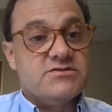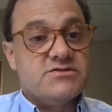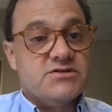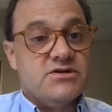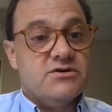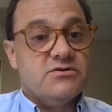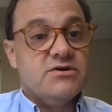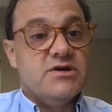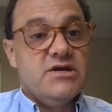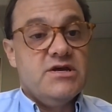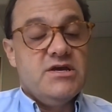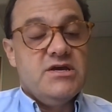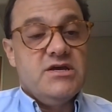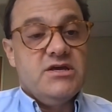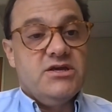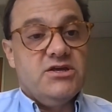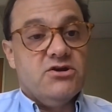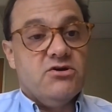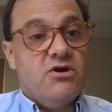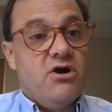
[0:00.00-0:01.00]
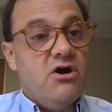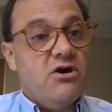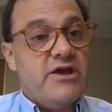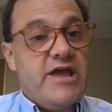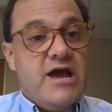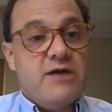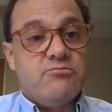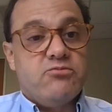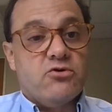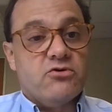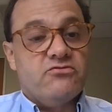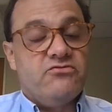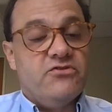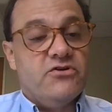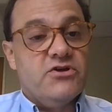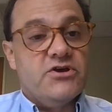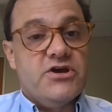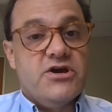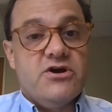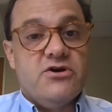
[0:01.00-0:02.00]
So, all cap
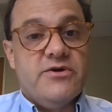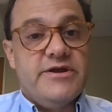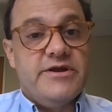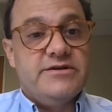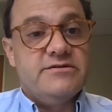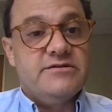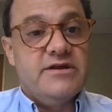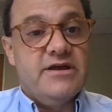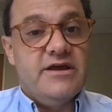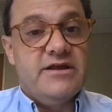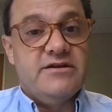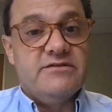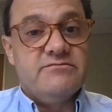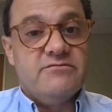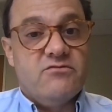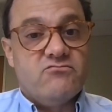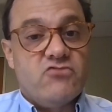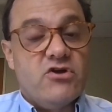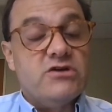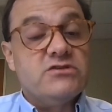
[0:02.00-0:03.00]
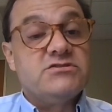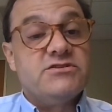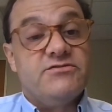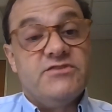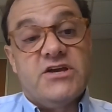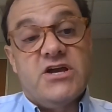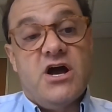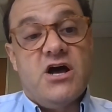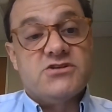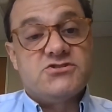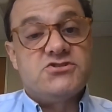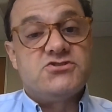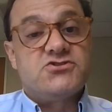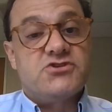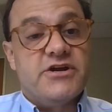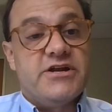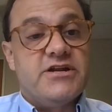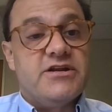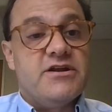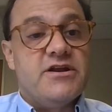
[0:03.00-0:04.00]
portfolio and relatively
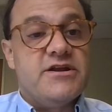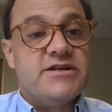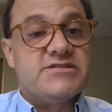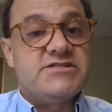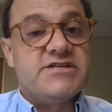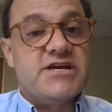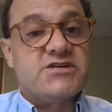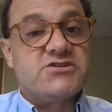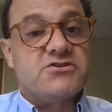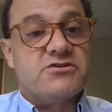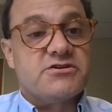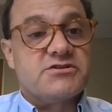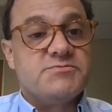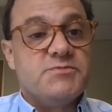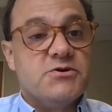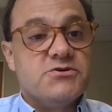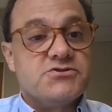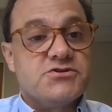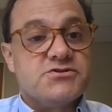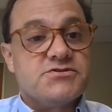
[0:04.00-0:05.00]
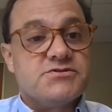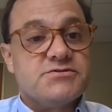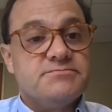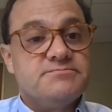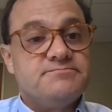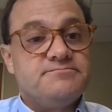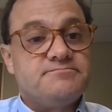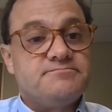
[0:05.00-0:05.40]
concentrated in its sector exposures.